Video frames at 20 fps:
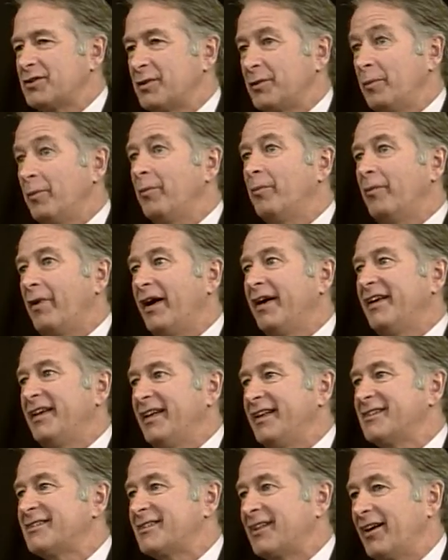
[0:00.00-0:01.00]
of my
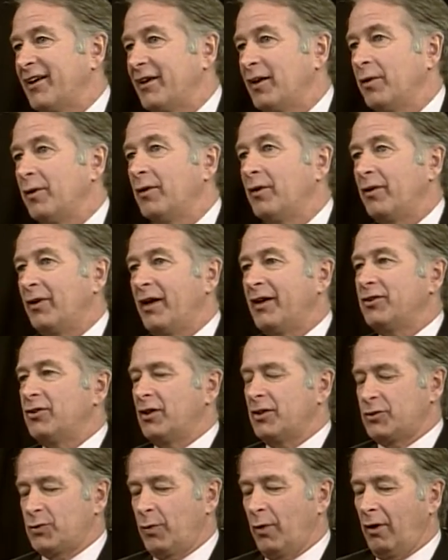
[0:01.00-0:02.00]
age kind of, you
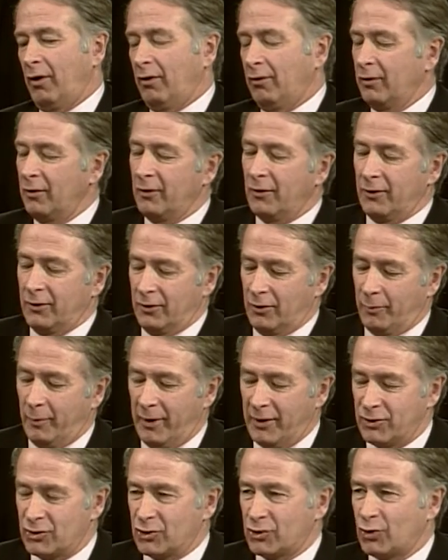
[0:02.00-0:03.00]
guys, well, you
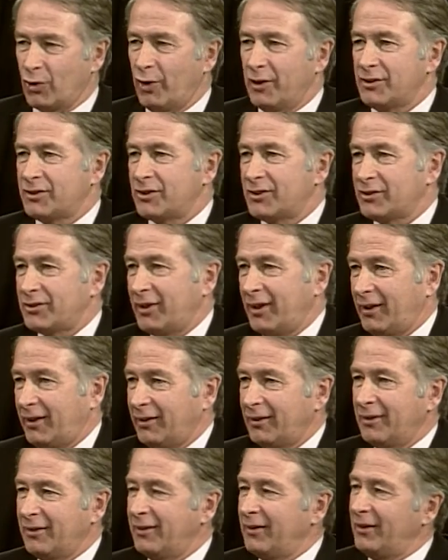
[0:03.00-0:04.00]
made your choices, like,
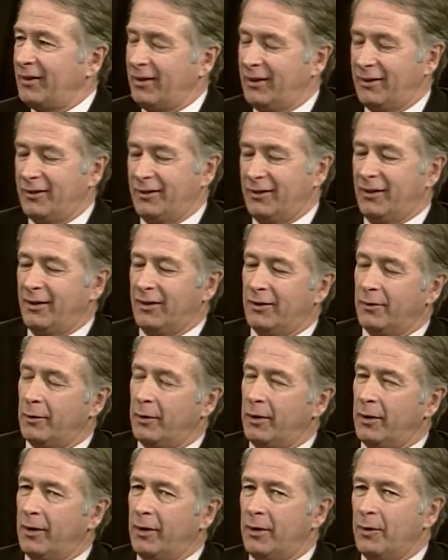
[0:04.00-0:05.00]

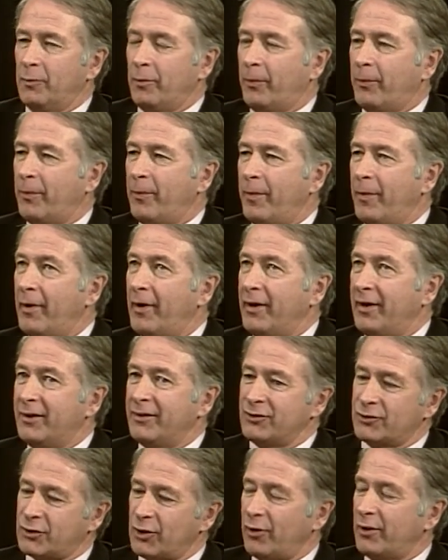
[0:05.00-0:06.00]
and
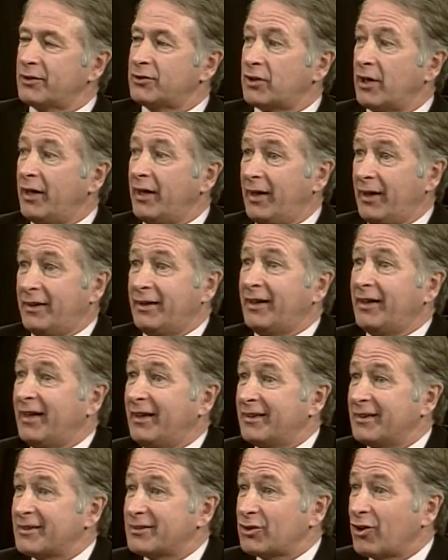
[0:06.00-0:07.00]
so it's good. And
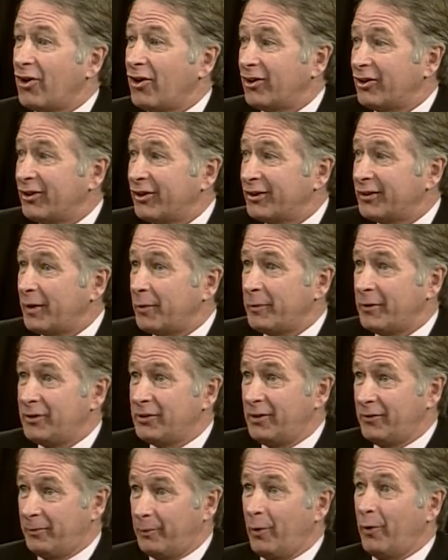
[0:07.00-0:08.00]
again, it's all good. I mean,
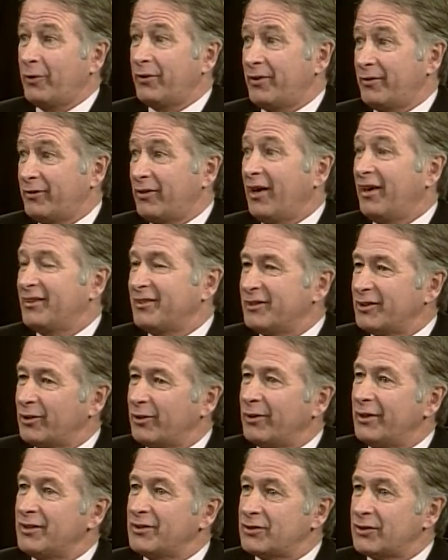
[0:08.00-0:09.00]
you both have gotten
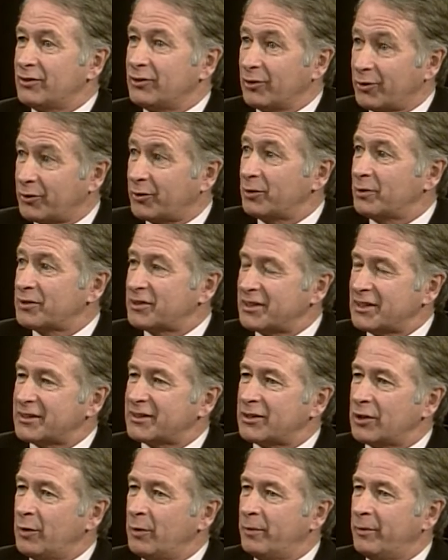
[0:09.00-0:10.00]
degrees and you're through a
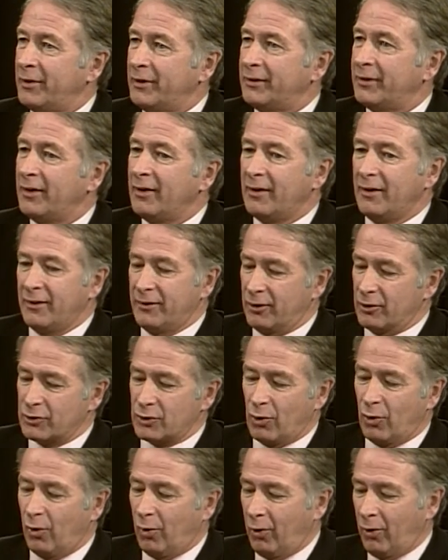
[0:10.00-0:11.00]
system and there's
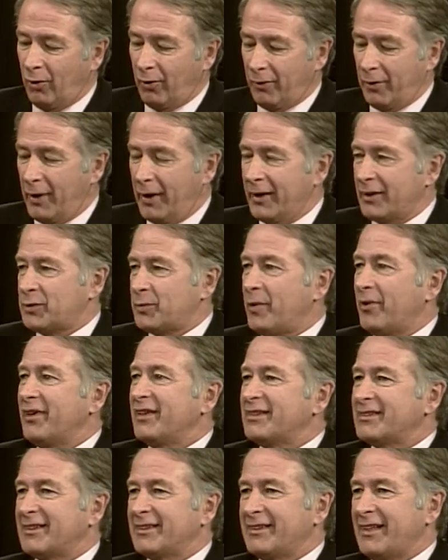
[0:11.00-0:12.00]
a whole
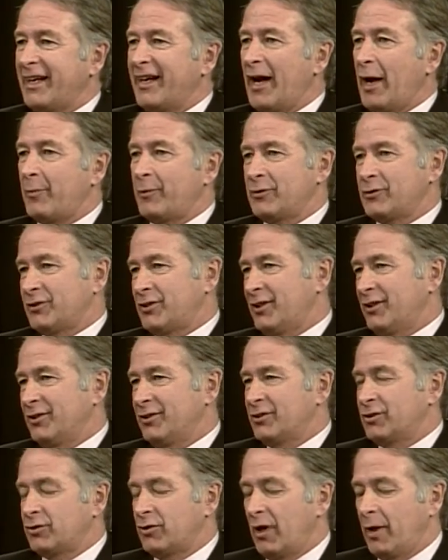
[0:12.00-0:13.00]
experience that happens that you
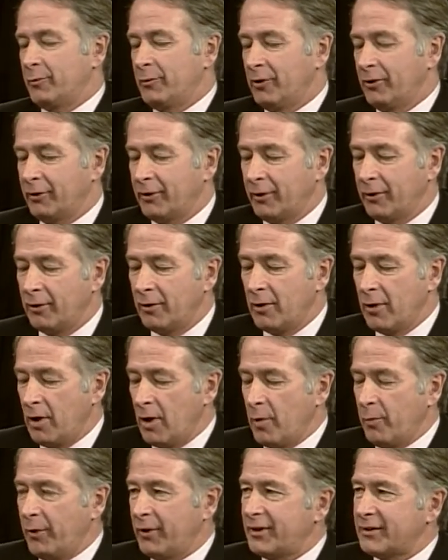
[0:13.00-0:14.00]
described earlier.
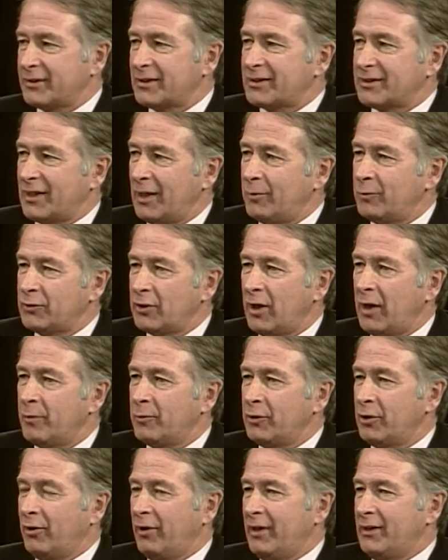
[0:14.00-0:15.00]
But at the same time,
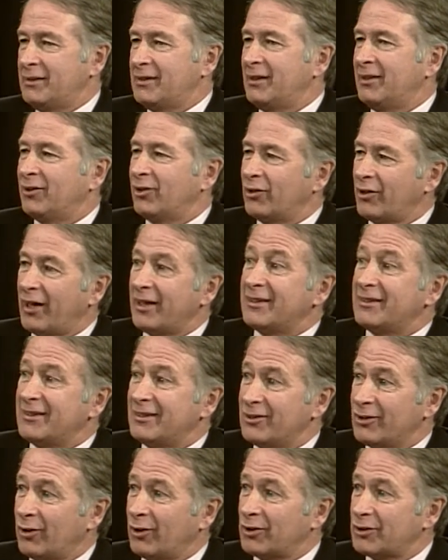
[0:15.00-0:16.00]
your 18 or
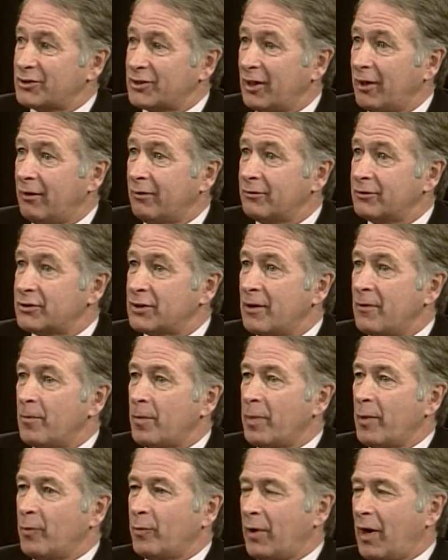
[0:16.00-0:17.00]
19 year old selves
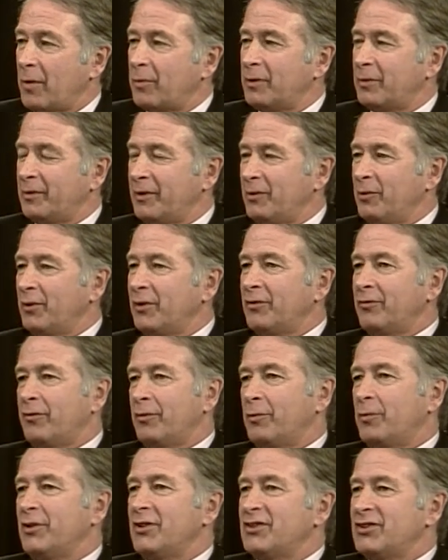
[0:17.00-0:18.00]
probably would have
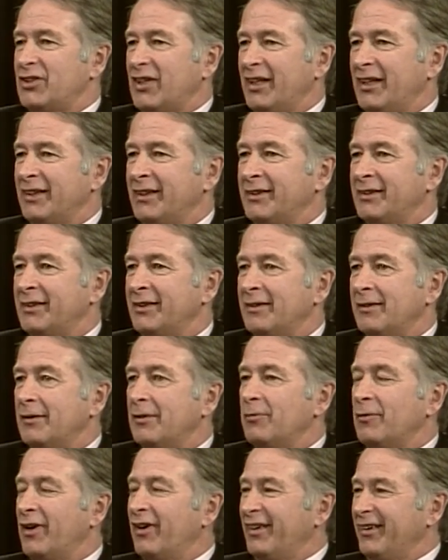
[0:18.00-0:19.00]
appreciated
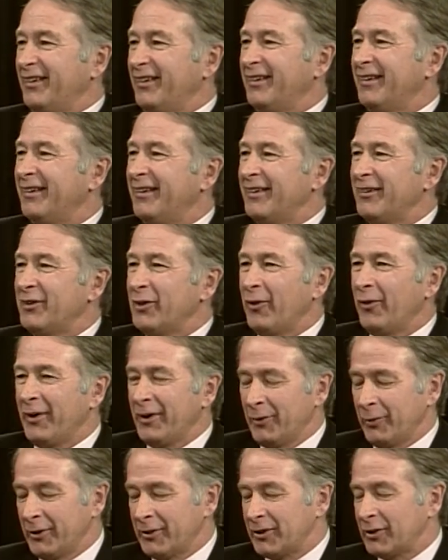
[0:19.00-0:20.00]

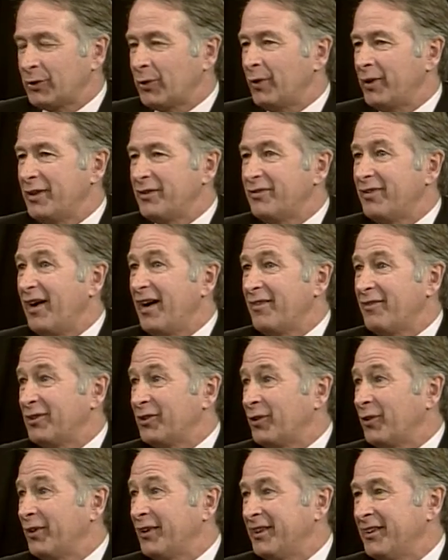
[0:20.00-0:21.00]
knowing what the 25 or
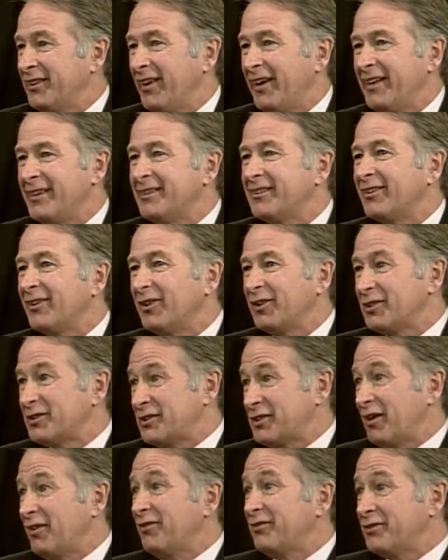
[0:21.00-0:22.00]
29 year old
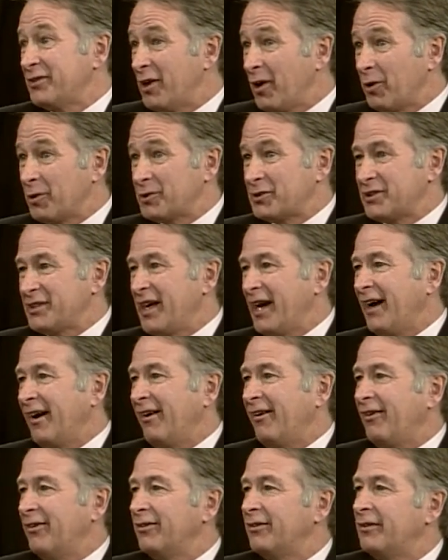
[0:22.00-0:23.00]
self knows
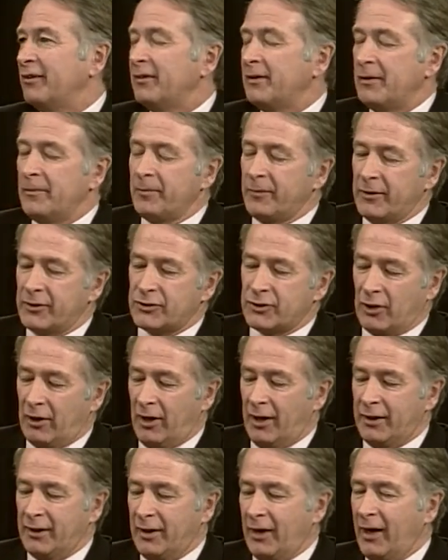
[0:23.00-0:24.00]
now. Mm-hmm. So
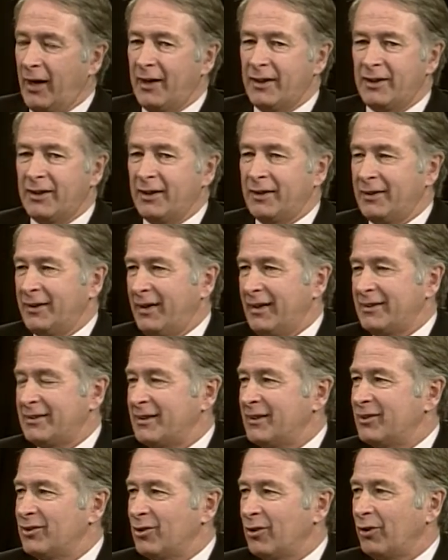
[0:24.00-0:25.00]
how do you get an
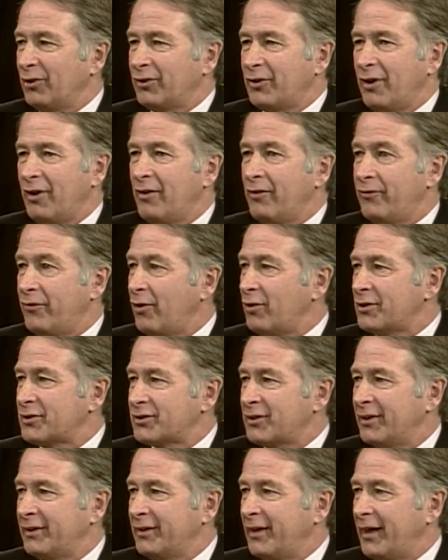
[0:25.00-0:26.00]
18 year old to focus
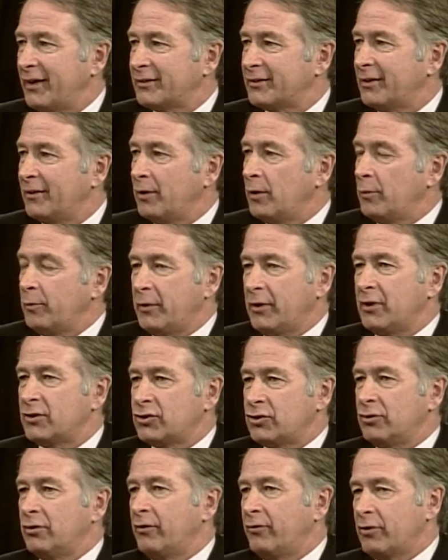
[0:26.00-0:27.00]
on that? Because
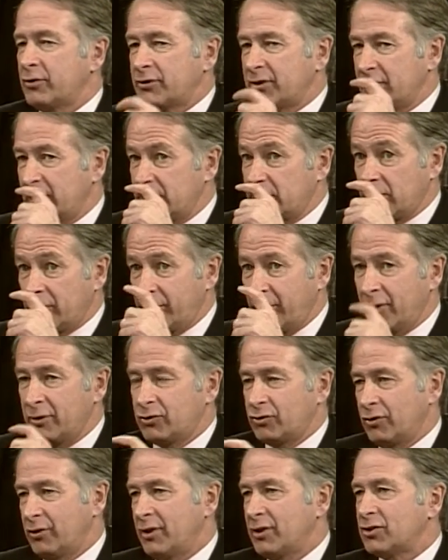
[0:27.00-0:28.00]
universities are very
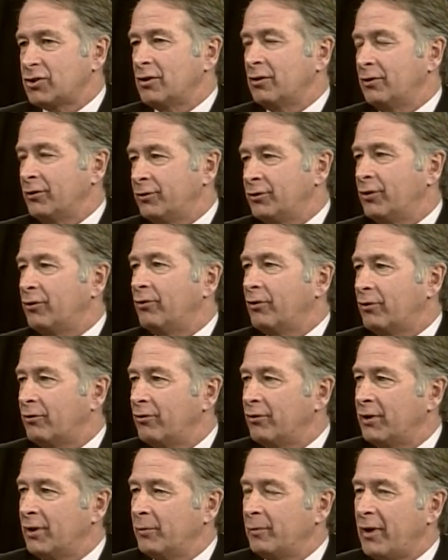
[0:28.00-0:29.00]
traditional in their
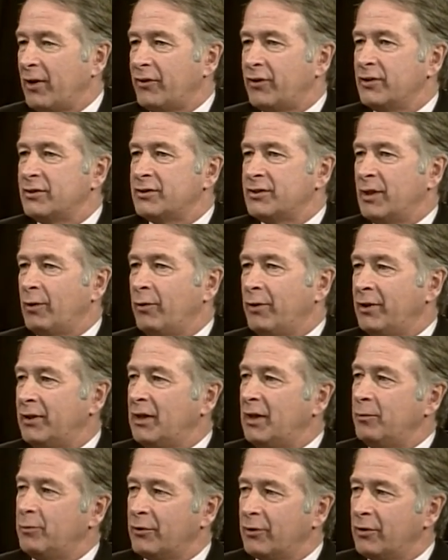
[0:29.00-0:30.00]
recruiting methods. They want to
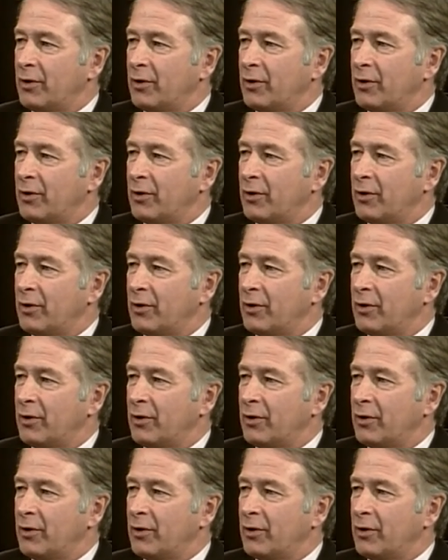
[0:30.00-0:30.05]
keep their